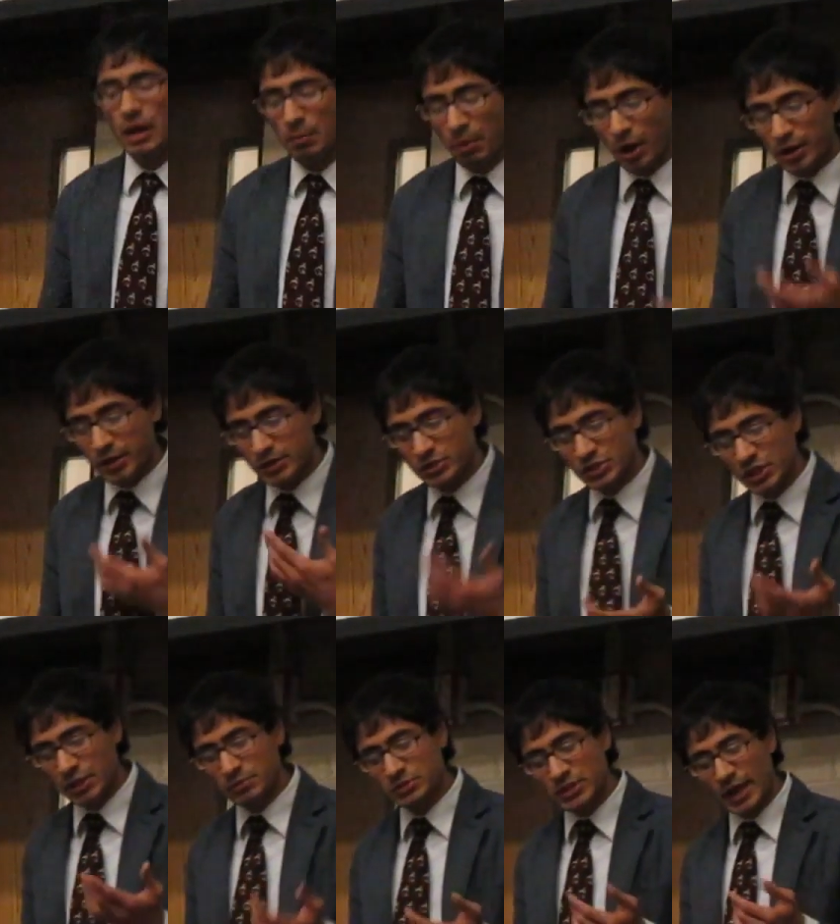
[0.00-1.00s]
But it
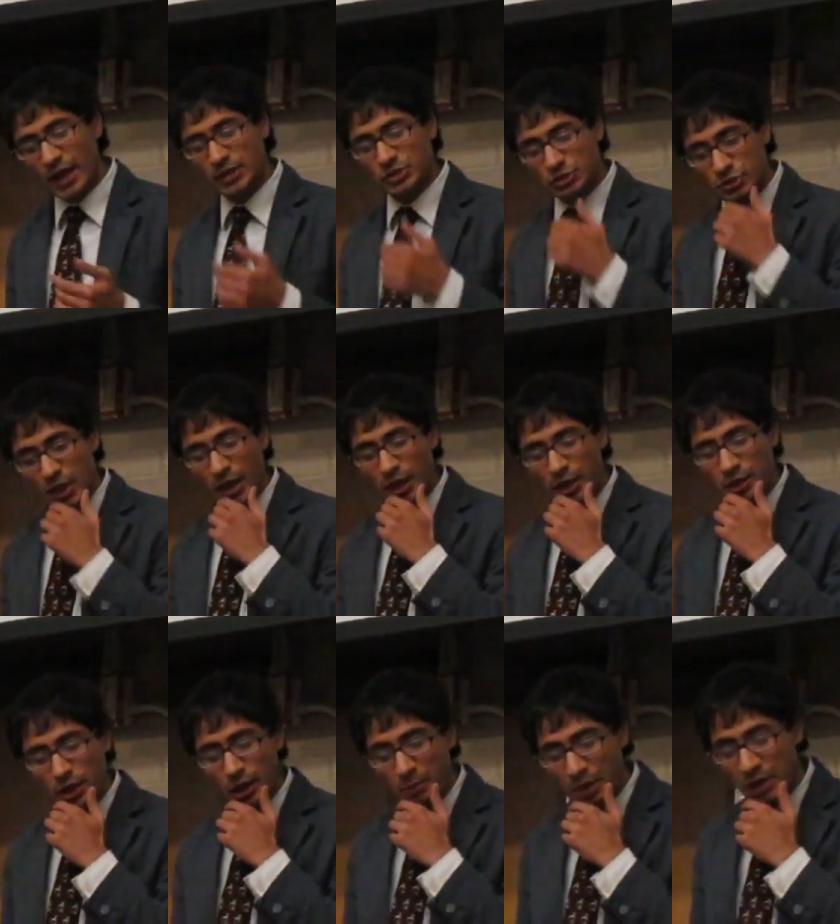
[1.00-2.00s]
seems that
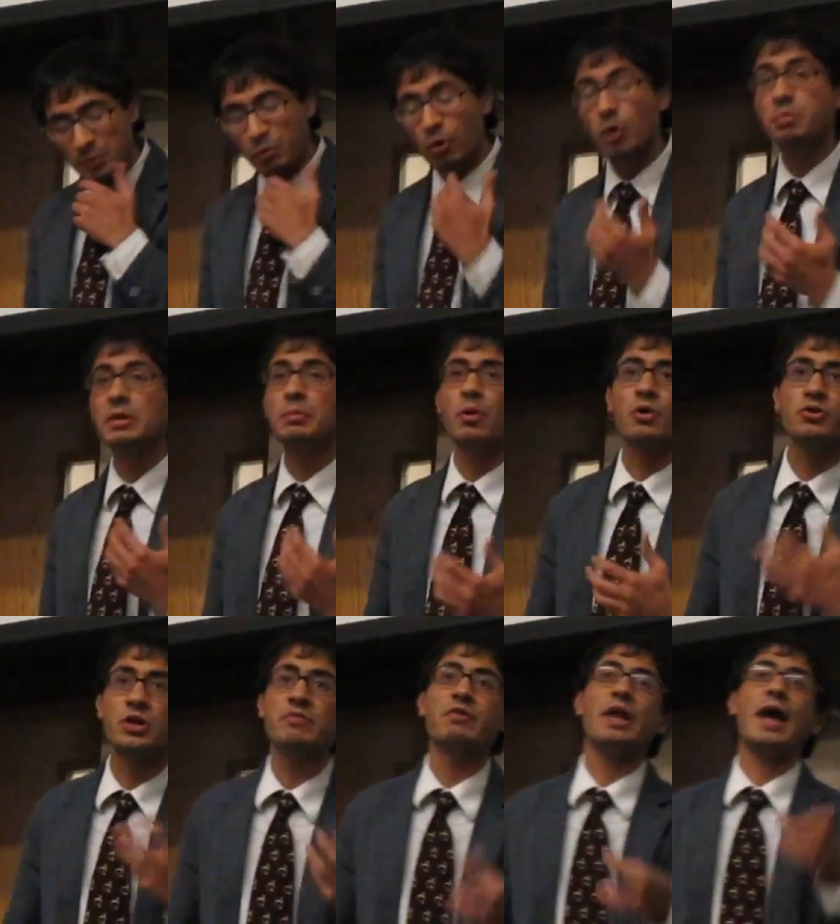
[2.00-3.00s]
today, many poor people don't
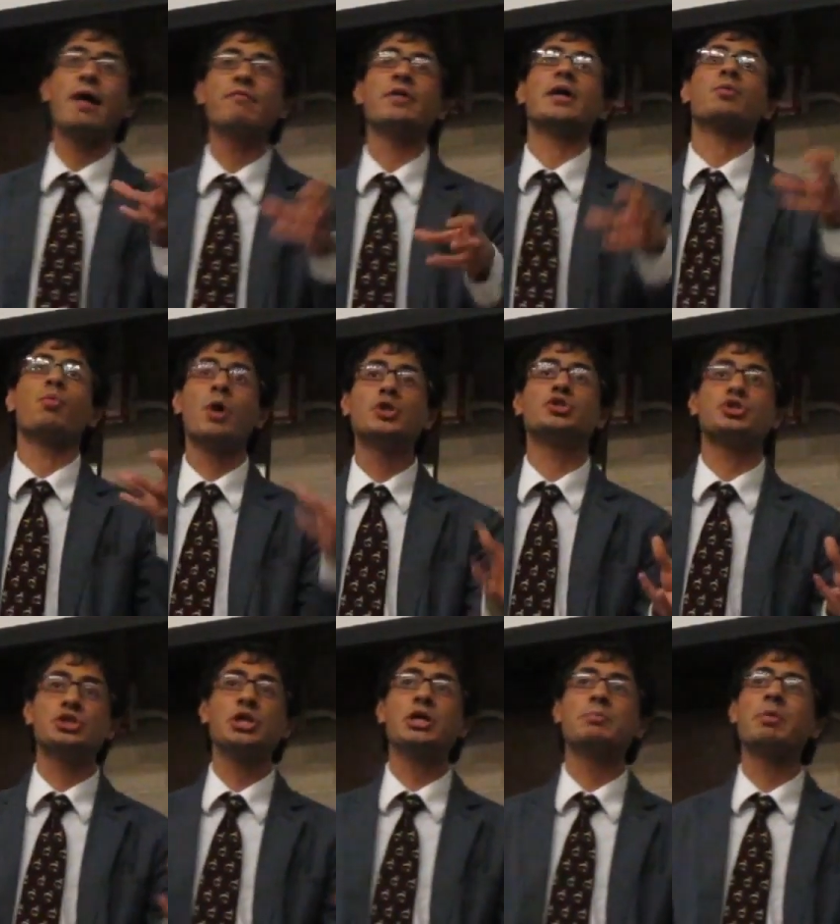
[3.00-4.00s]
even have that one
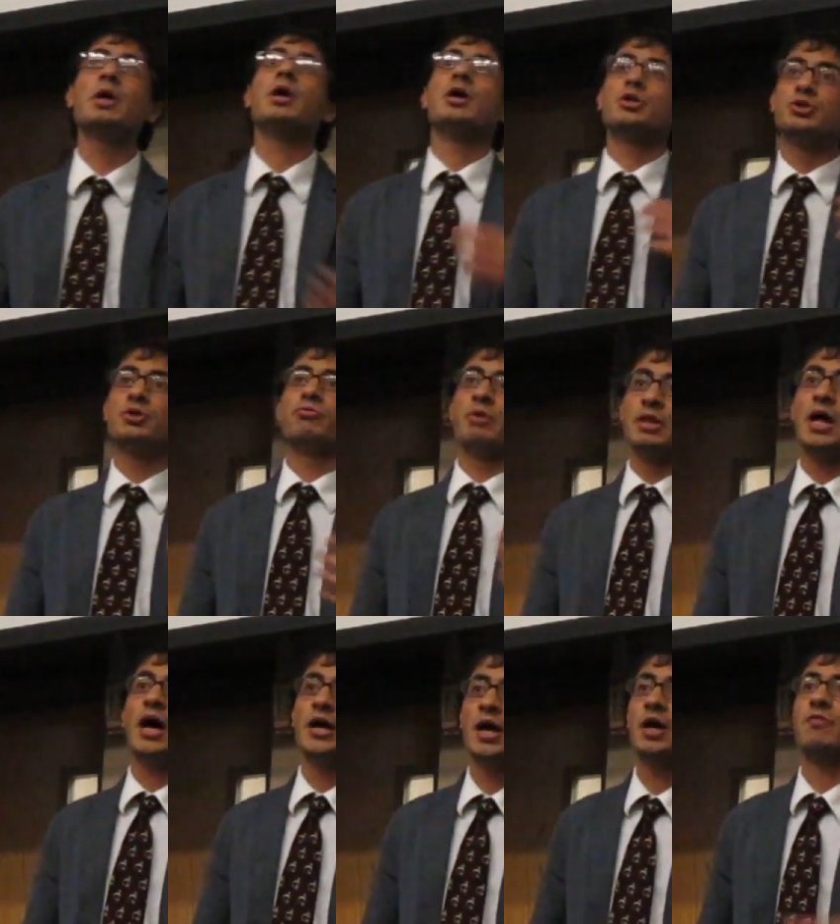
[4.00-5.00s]
sheep to
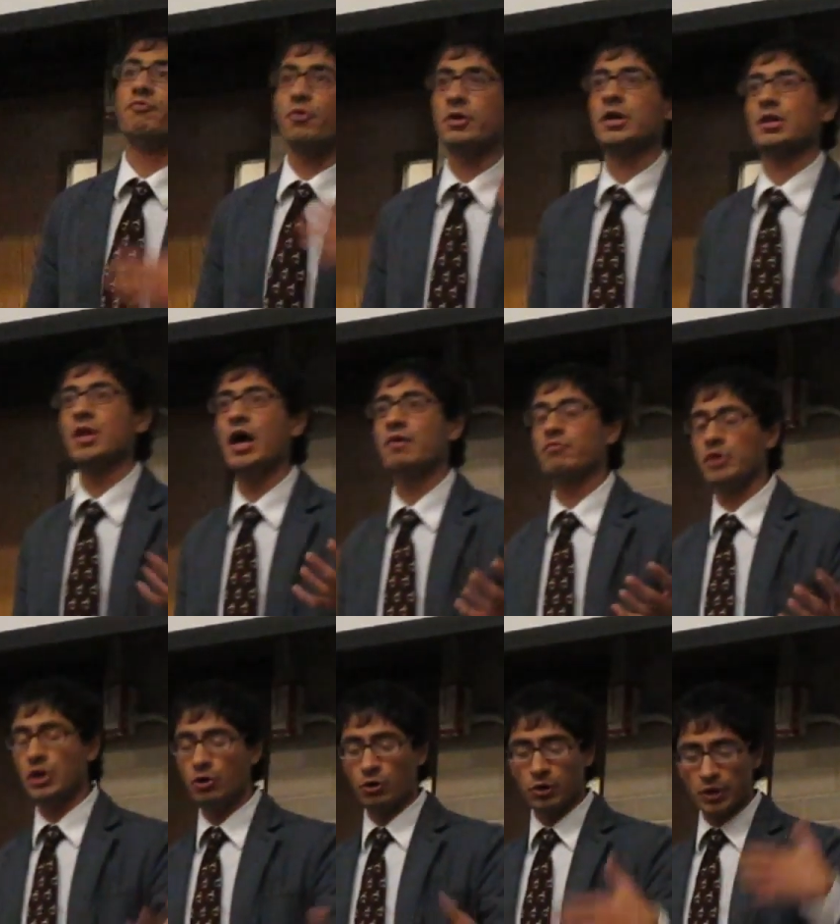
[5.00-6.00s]
rely on for their
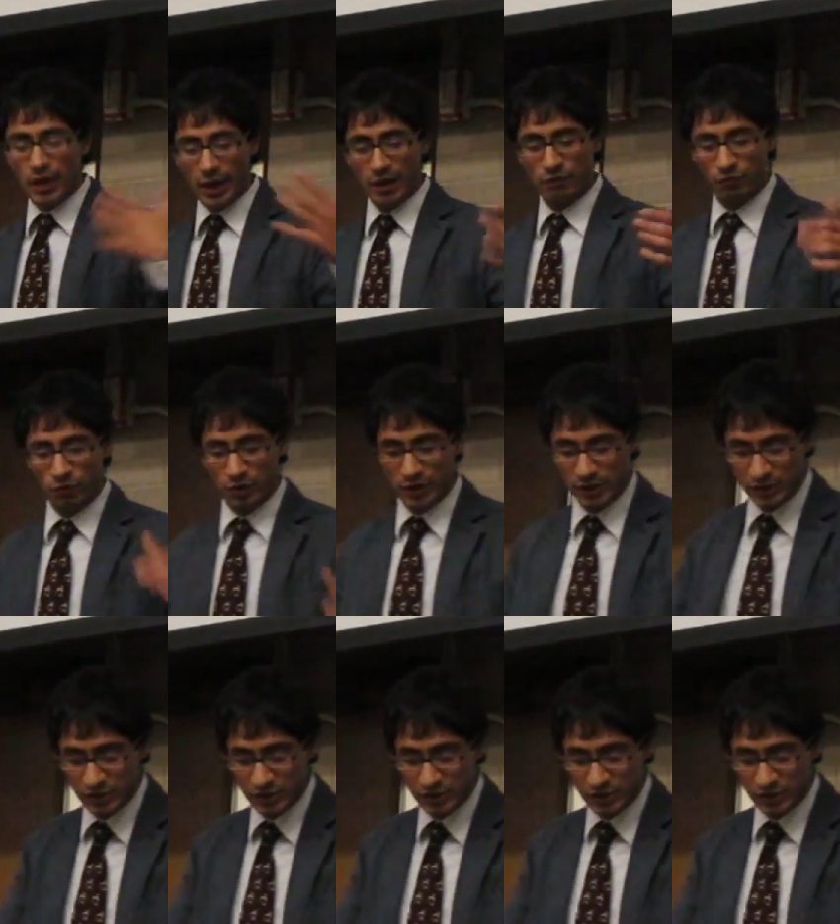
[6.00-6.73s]
livelihood and for their